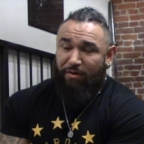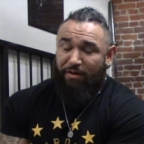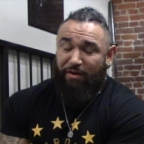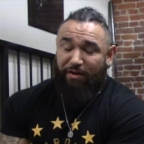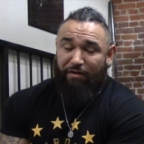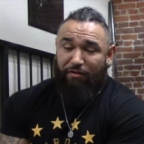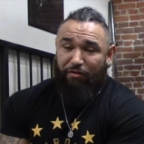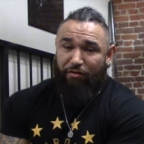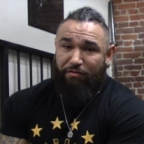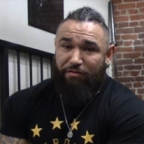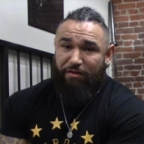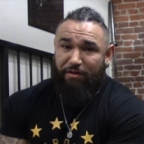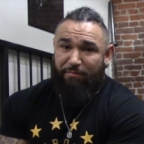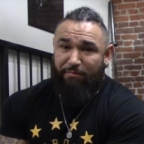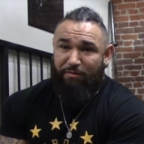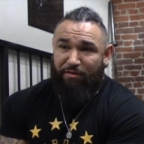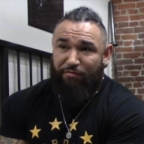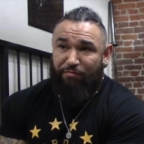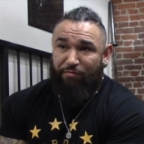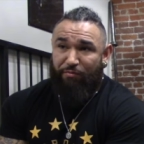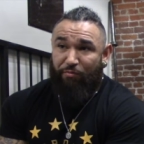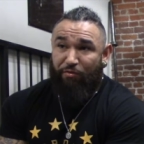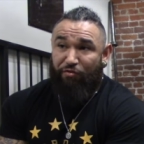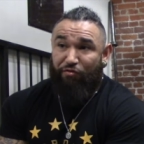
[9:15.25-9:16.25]
May not look like much,
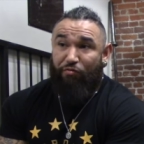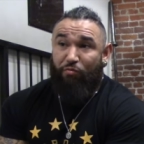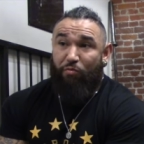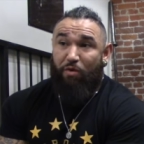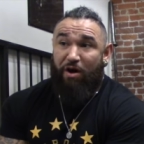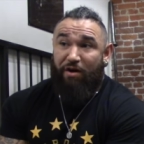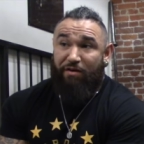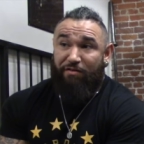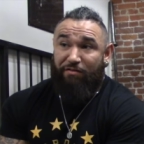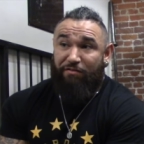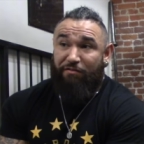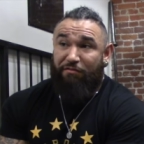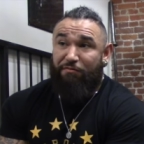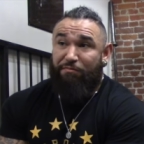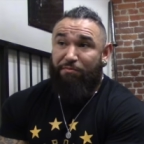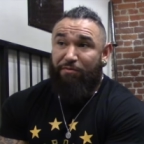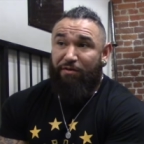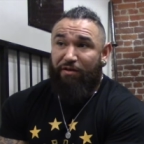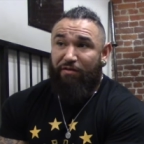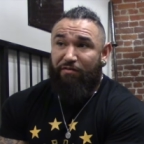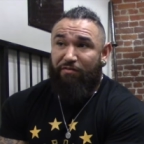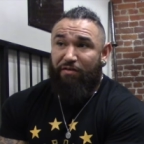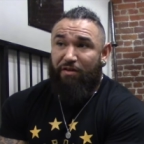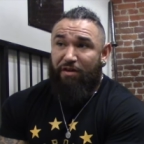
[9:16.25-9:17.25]
but once you walk into this
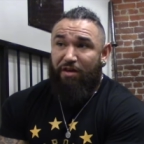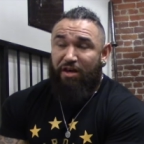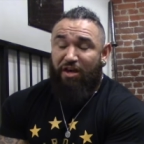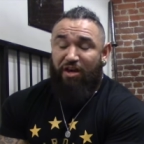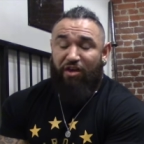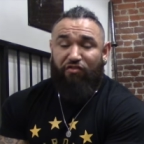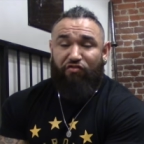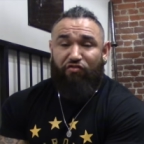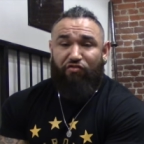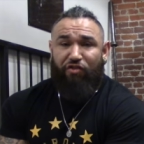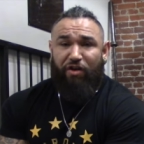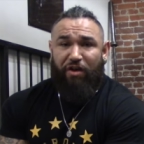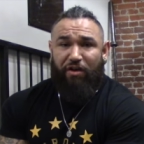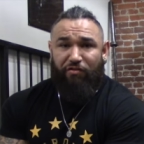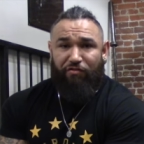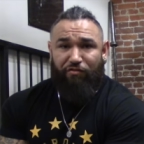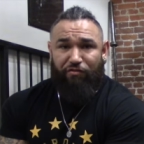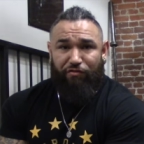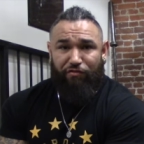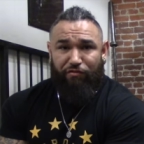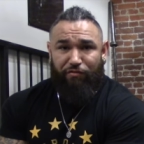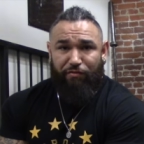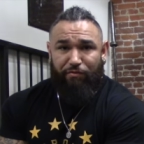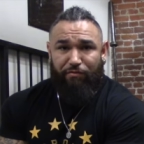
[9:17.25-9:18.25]
place, it changes
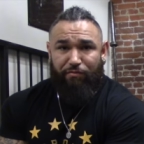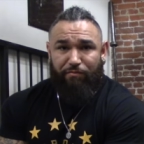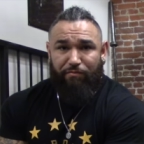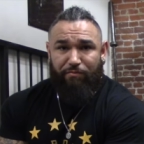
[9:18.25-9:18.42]
you.